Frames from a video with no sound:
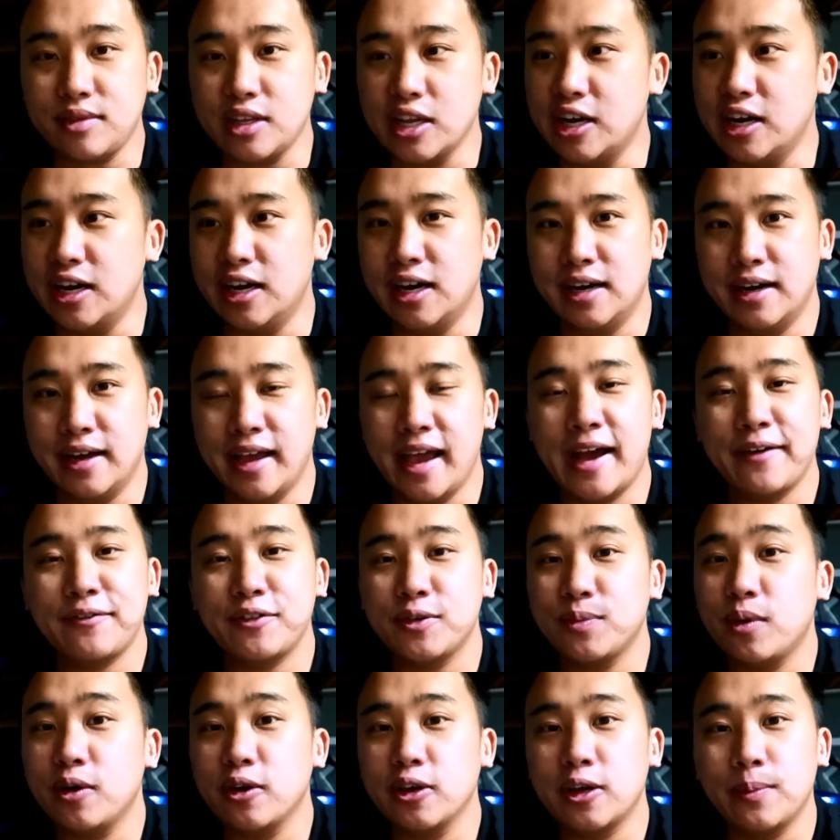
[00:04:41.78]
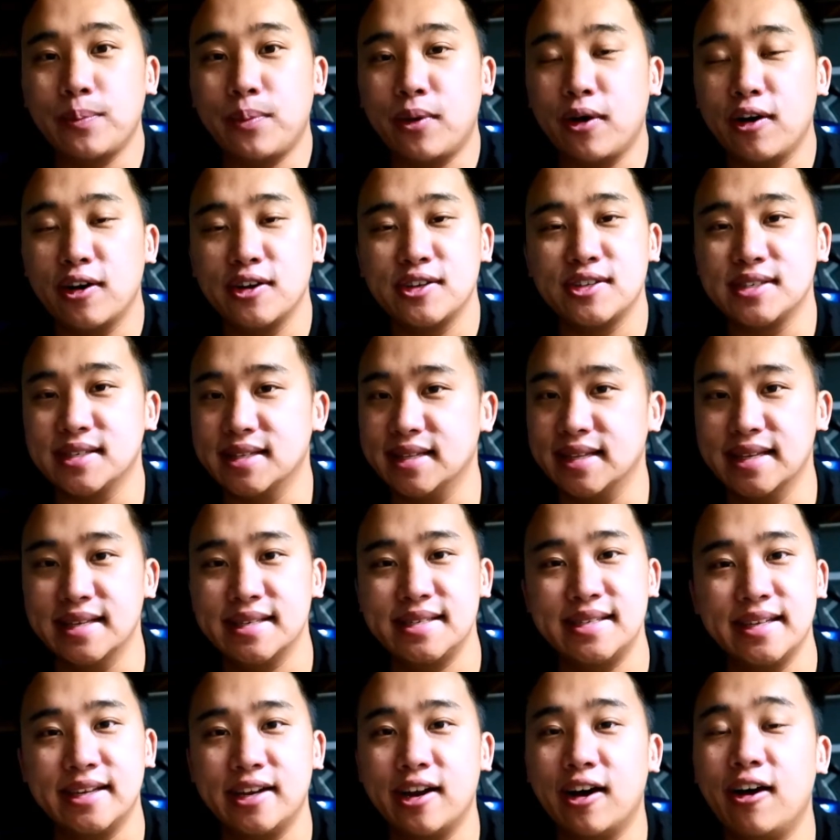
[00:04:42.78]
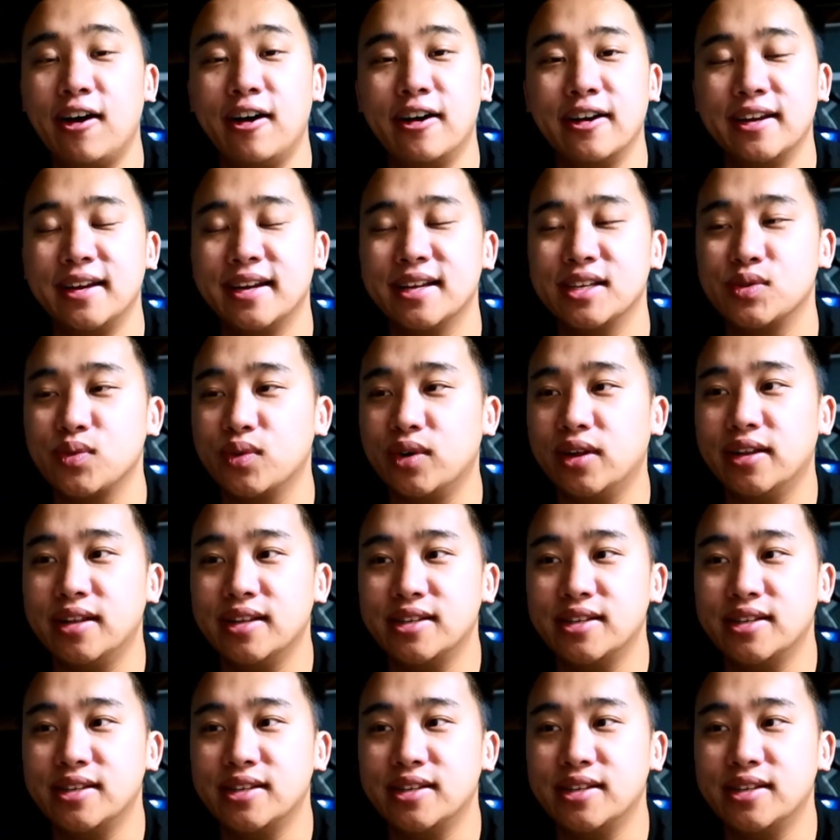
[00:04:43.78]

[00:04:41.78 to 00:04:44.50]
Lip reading: aftermarket parts listed on it as well.